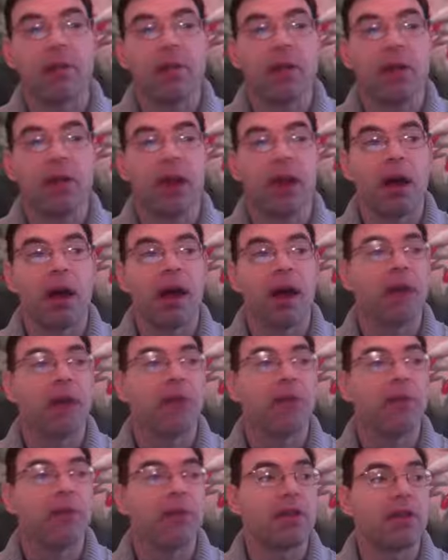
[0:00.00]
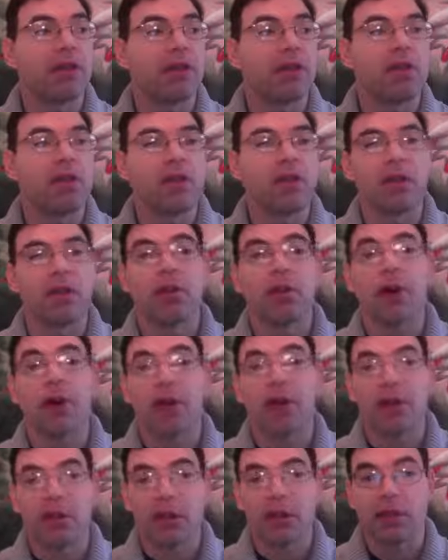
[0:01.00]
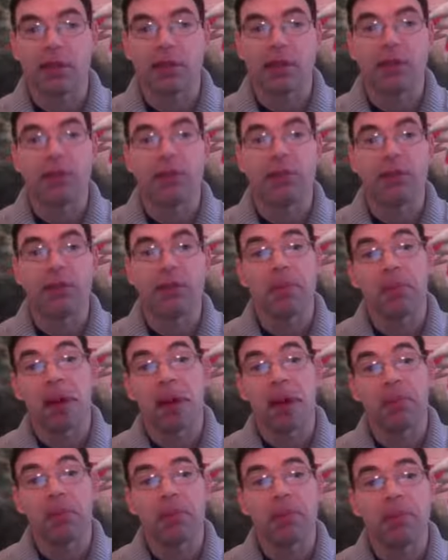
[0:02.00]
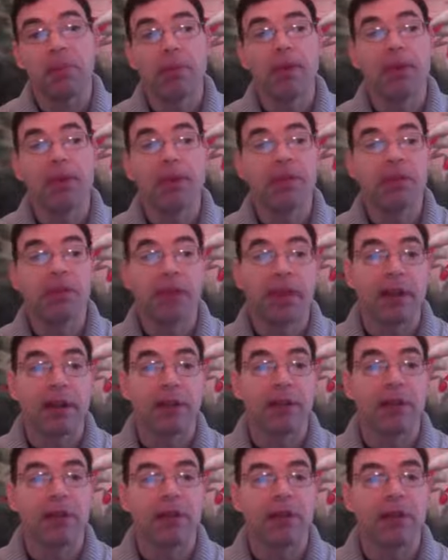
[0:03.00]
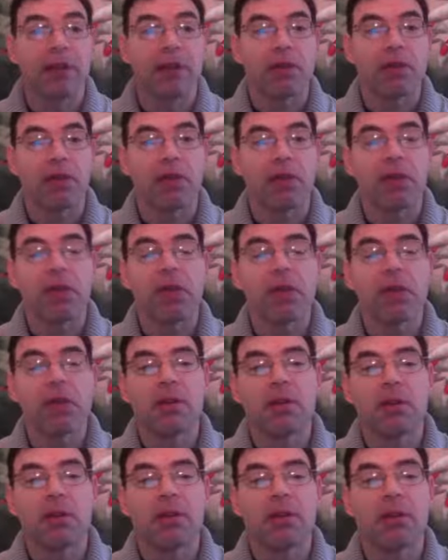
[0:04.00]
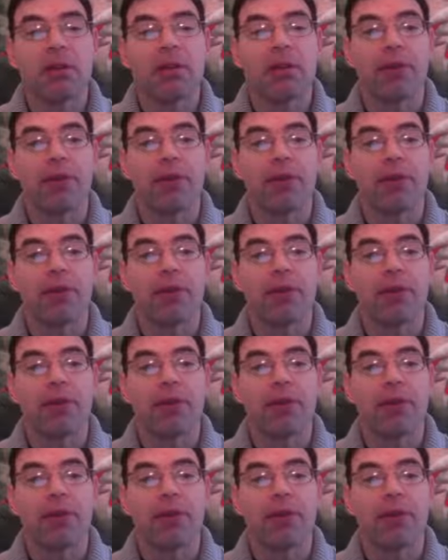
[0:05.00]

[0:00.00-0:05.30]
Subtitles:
If you're zinc deficient, RT3 can be a problem, selenium deficiency, so forth.